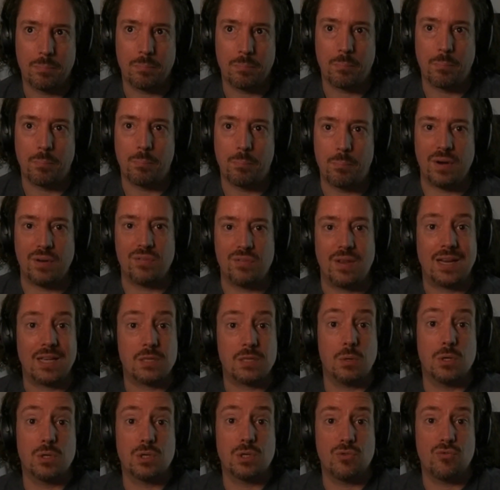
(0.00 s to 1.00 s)
but if the next
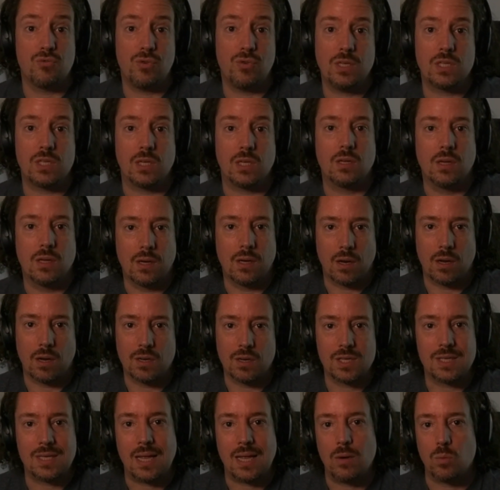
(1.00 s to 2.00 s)
person reads it, can
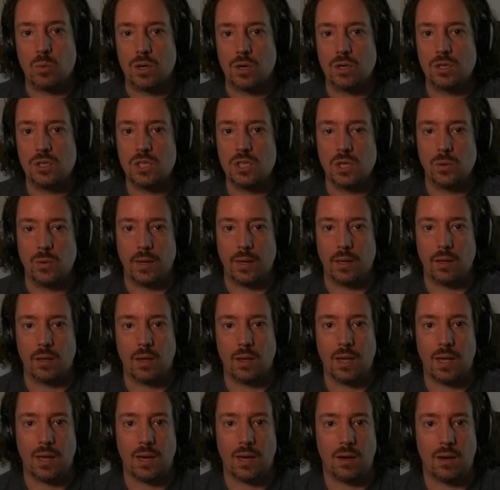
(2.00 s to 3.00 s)
understand what it's doing
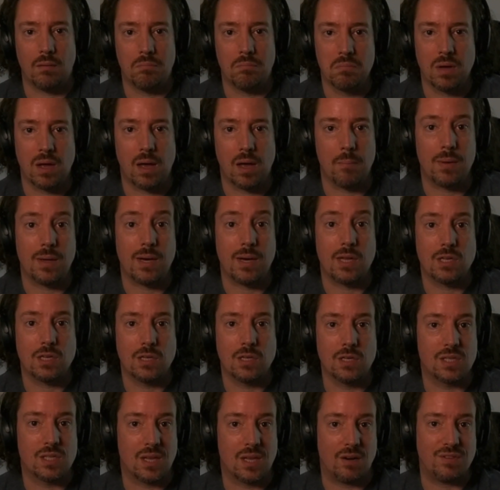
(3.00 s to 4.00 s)
in a minute
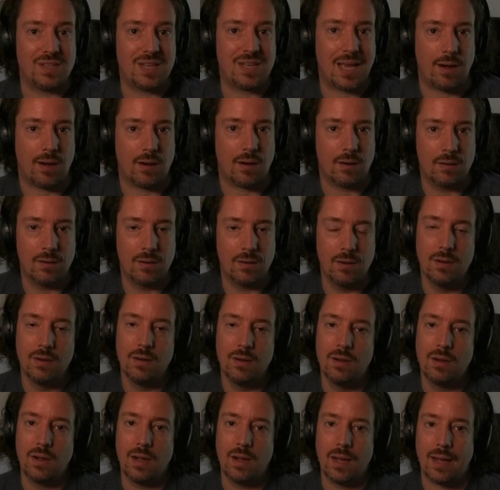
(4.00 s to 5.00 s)
instead of 10,
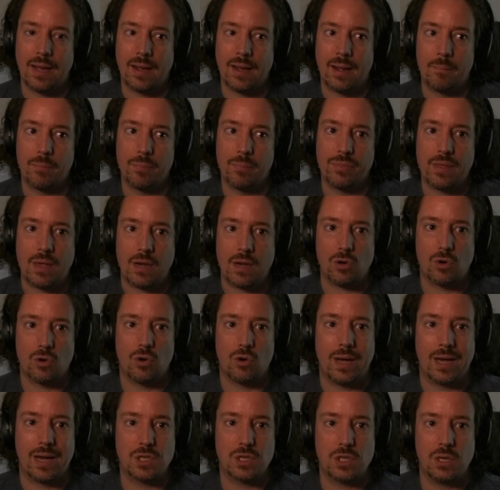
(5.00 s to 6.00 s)
then you're
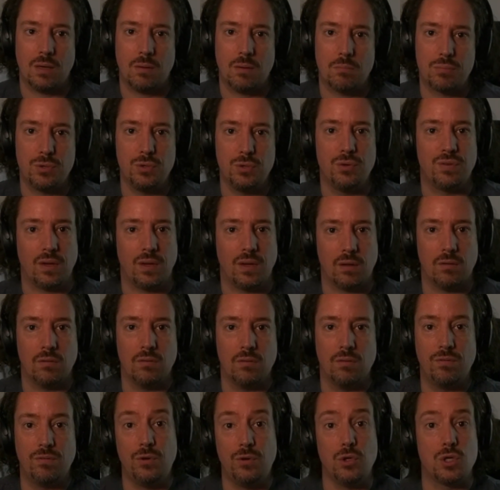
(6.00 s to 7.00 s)
actually improving
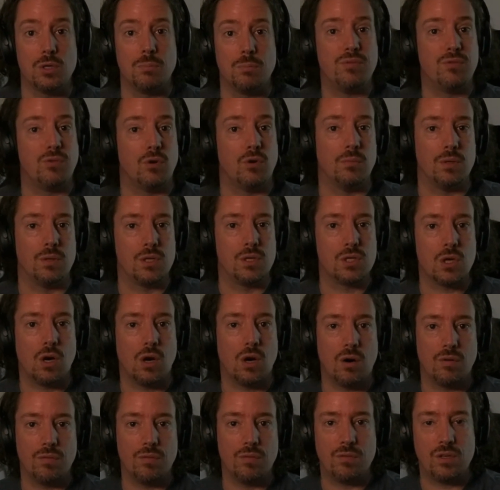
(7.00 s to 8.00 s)
future performance
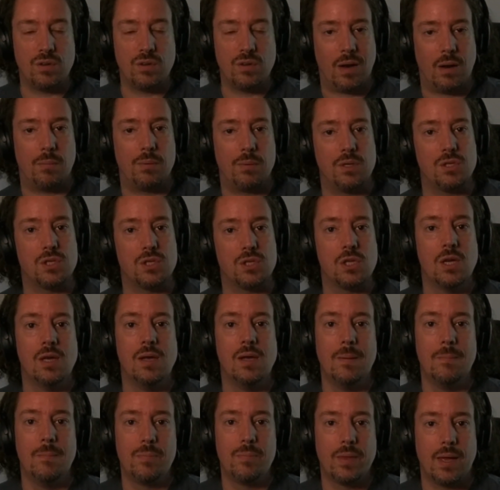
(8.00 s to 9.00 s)
of developers.
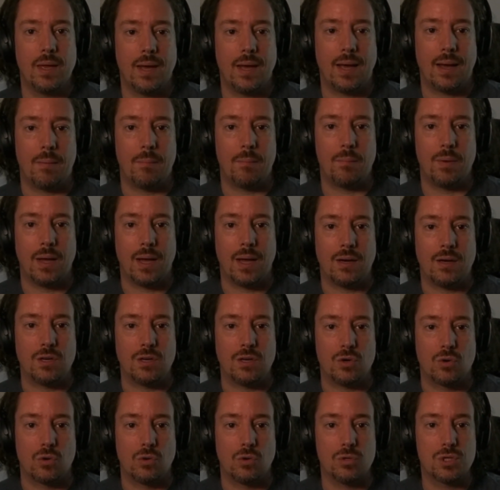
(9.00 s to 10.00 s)
And
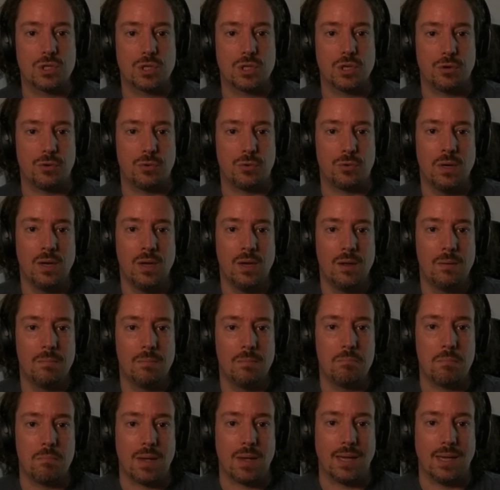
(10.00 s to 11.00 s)
you're also
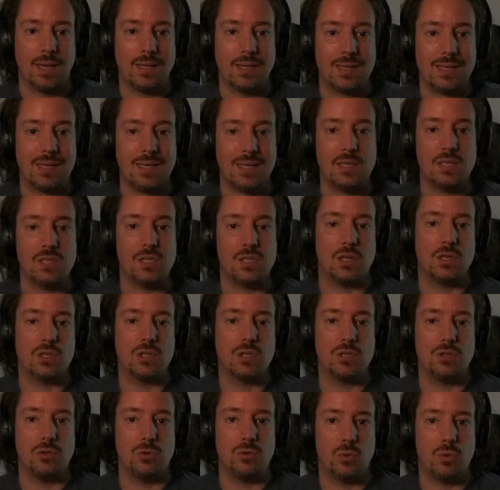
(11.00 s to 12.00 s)
making it easier
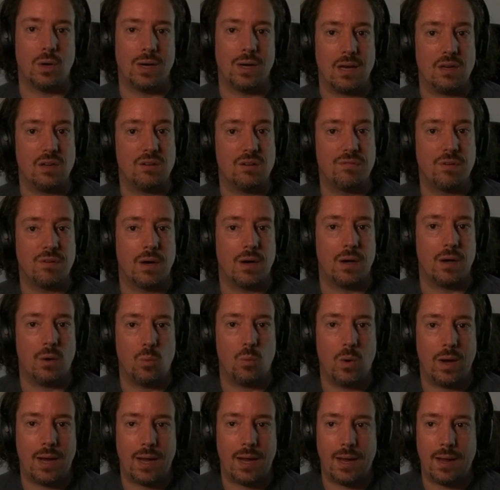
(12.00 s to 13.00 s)
to identify
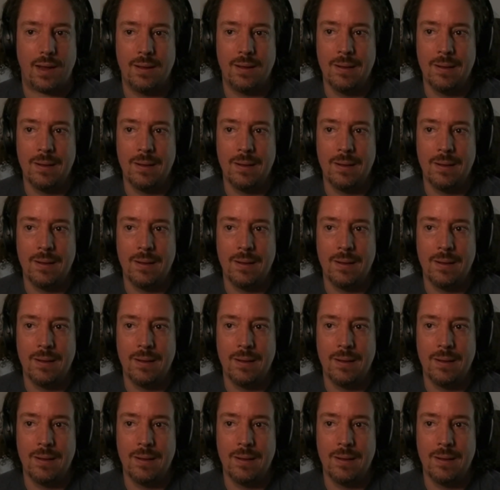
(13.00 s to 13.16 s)
where